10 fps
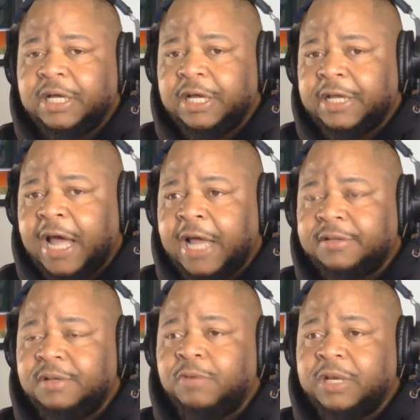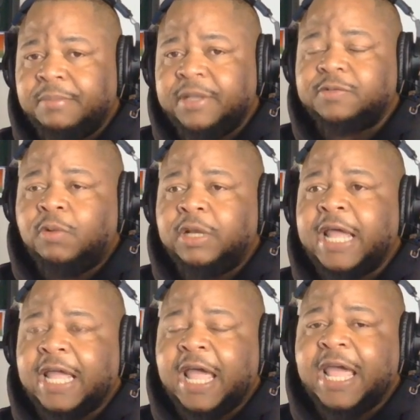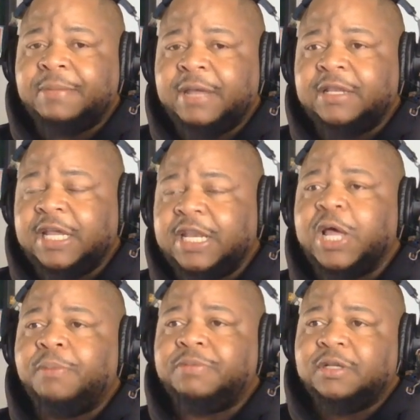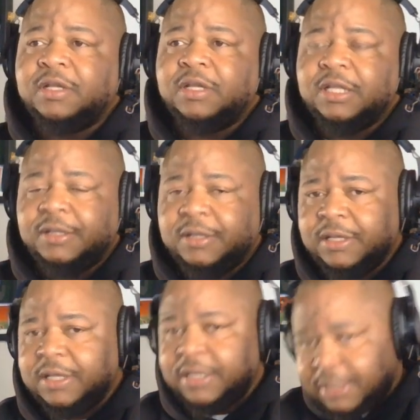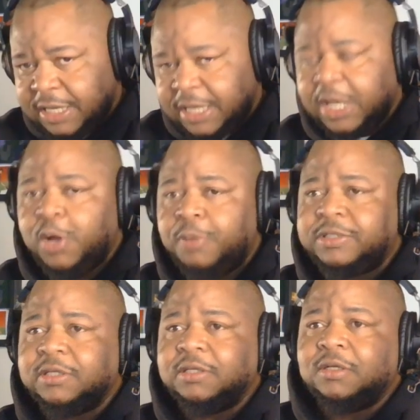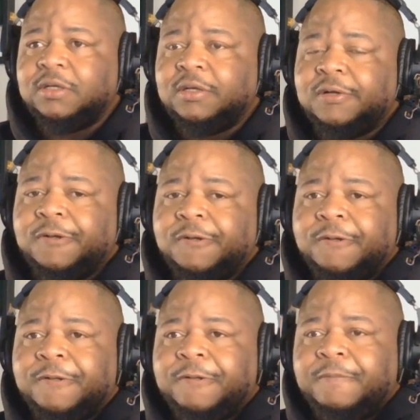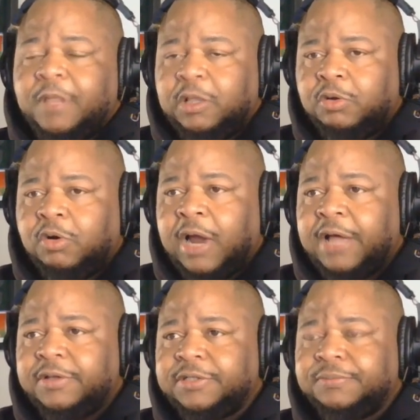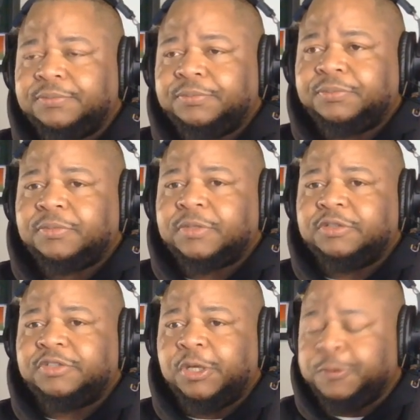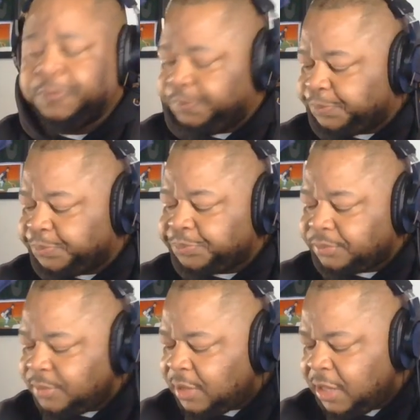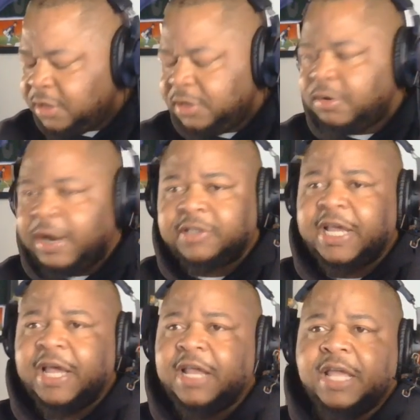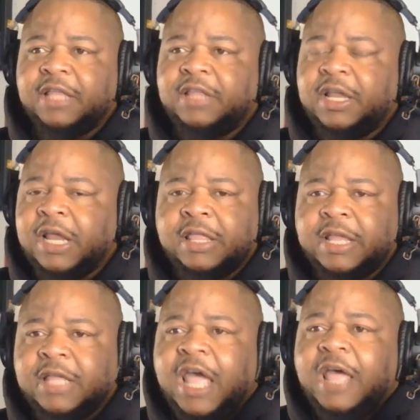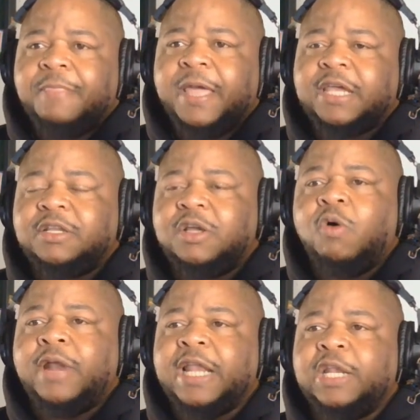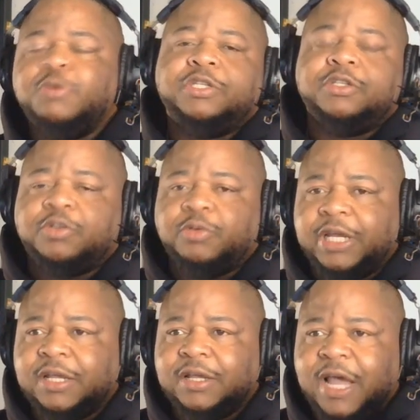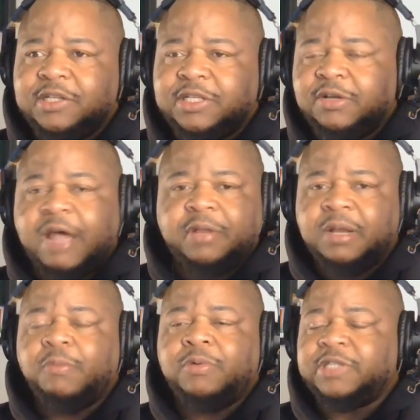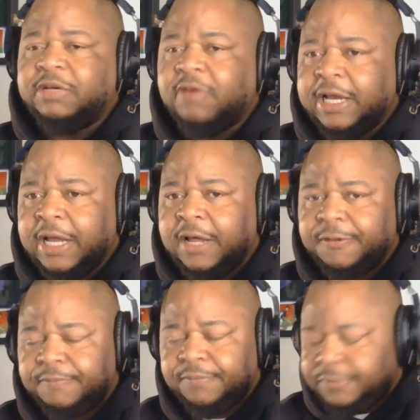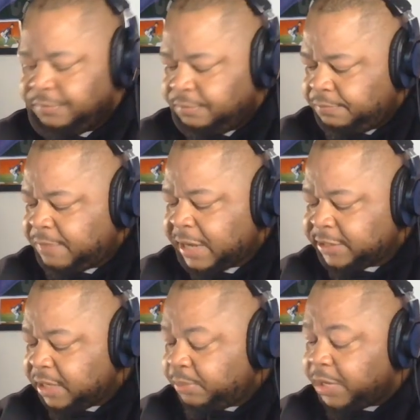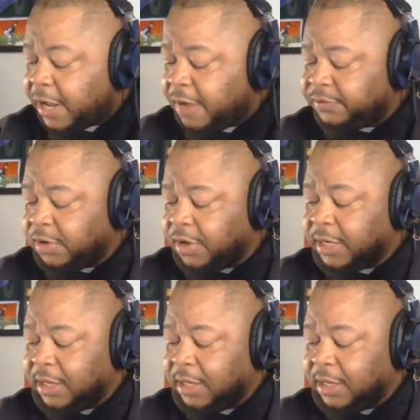got. When the Mist won that game, it helped the Lunar Owls. So the Lunar Owls can't. They could go on a losing streak and still have the number one seed right now by the time the playoffs start.